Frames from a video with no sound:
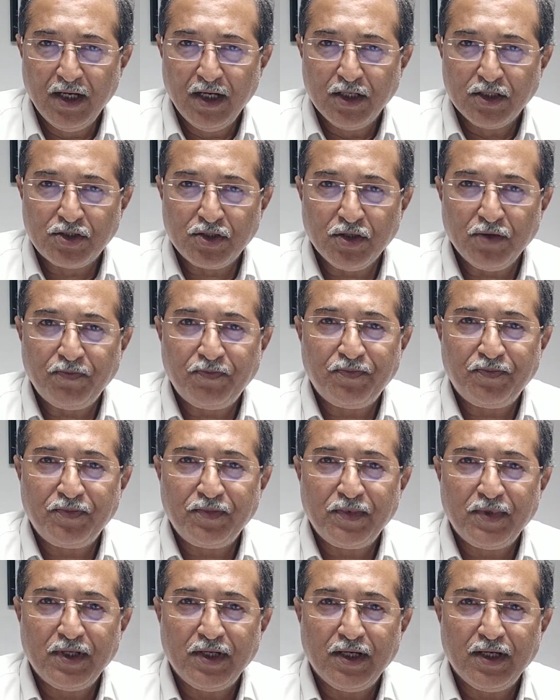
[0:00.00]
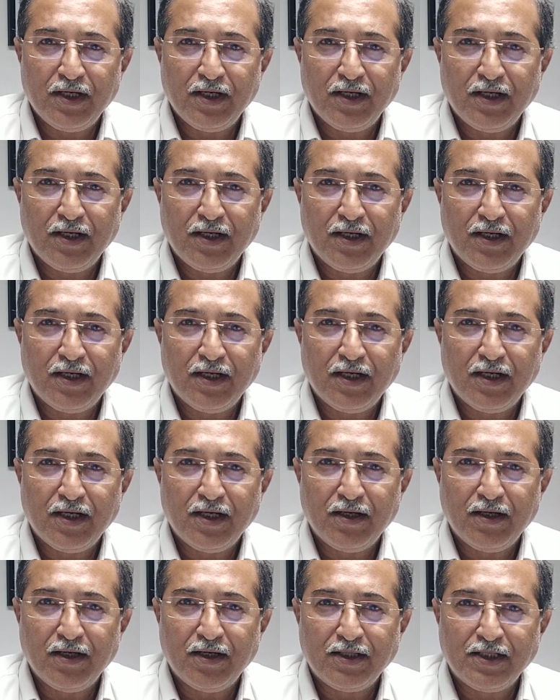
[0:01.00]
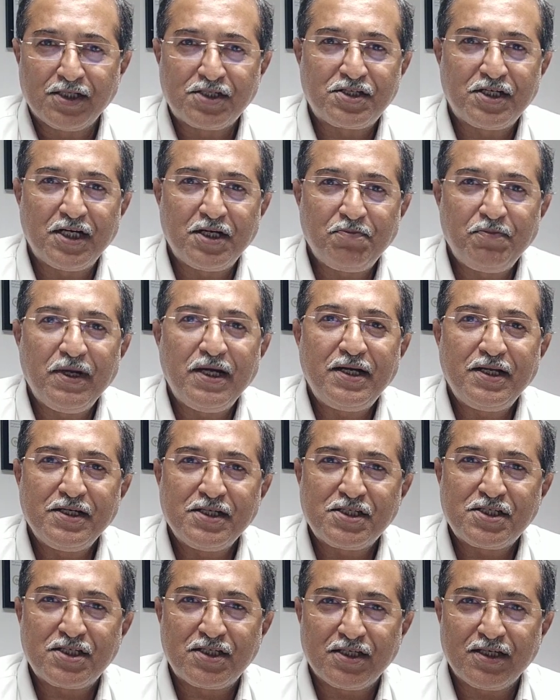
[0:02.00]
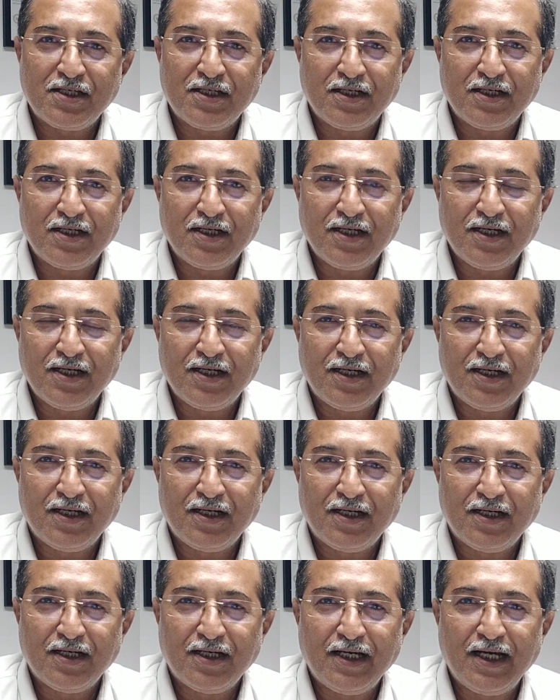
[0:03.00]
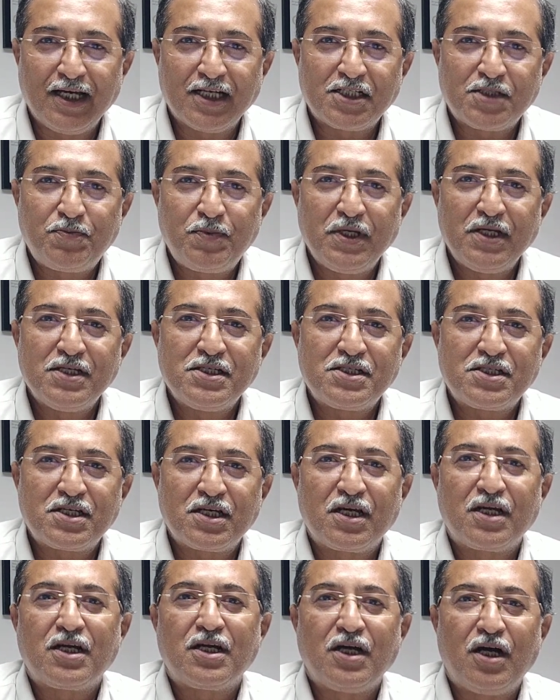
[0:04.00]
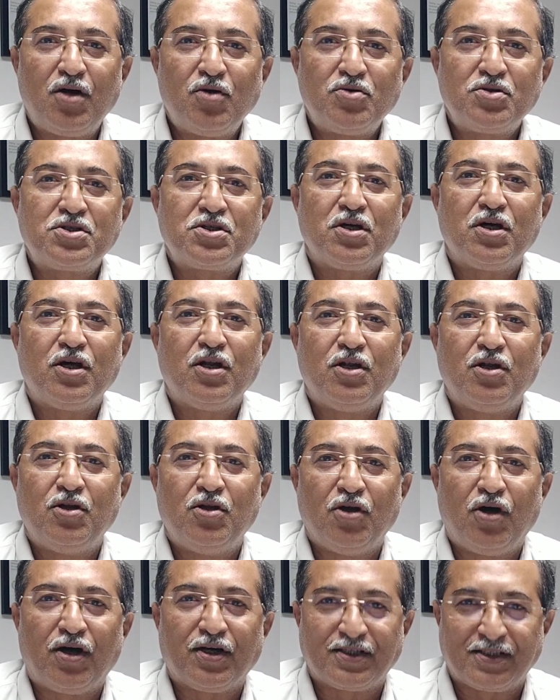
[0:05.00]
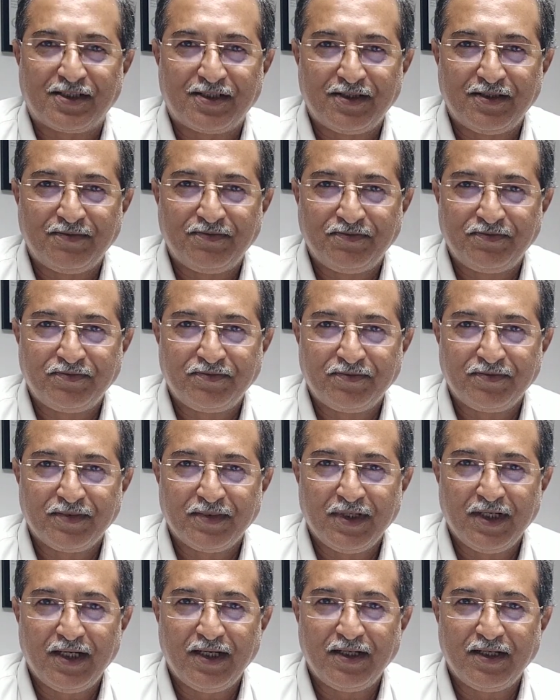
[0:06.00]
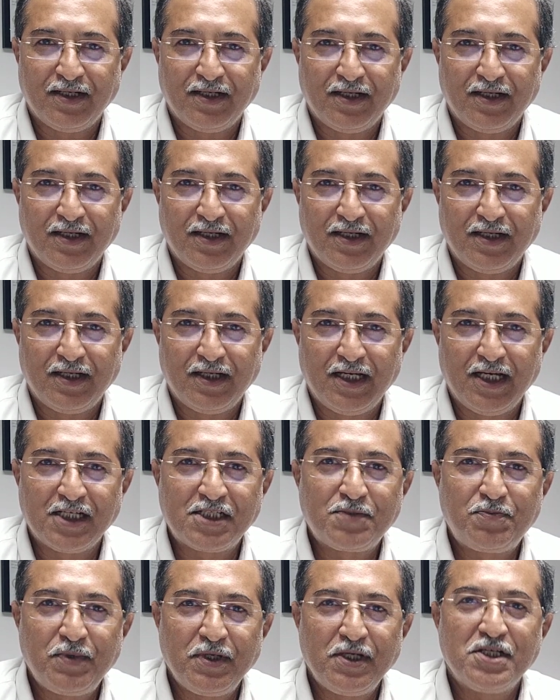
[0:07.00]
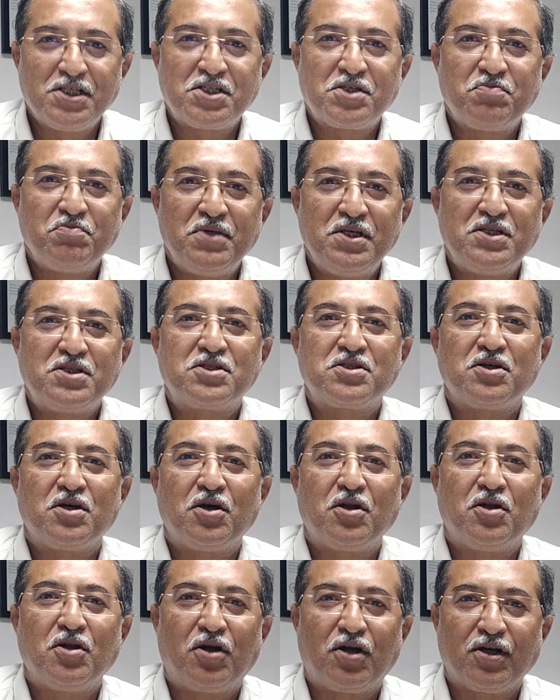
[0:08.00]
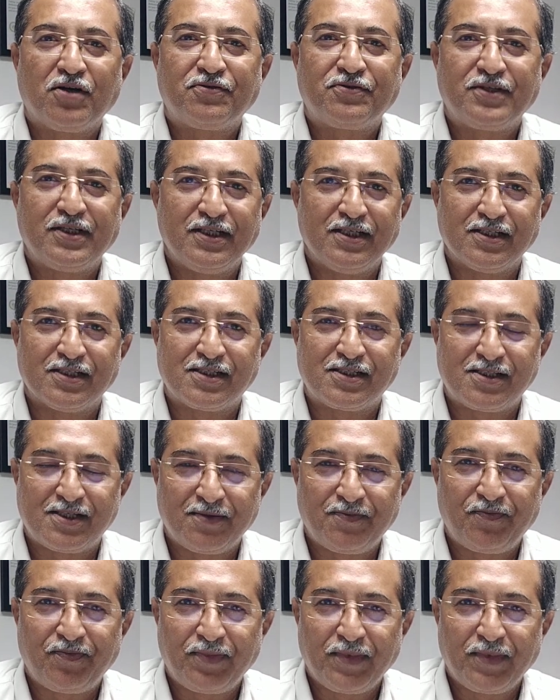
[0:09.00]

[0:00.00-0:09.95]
So the statement is experience counts a lot, and experience means a lot of things.